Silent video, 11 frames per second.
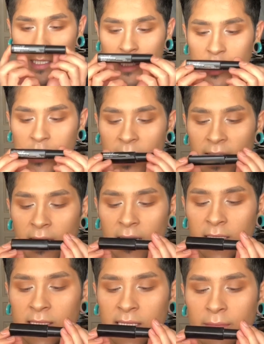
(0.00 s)
in the shade
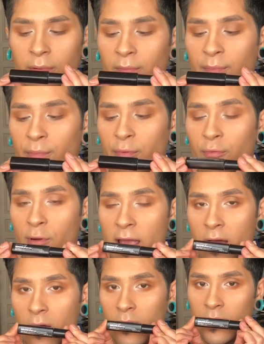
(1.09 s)
Deep
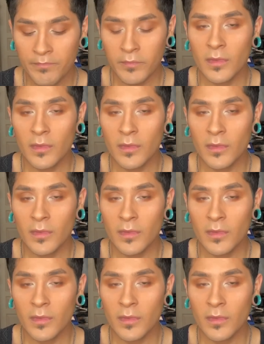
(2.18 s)
Brown.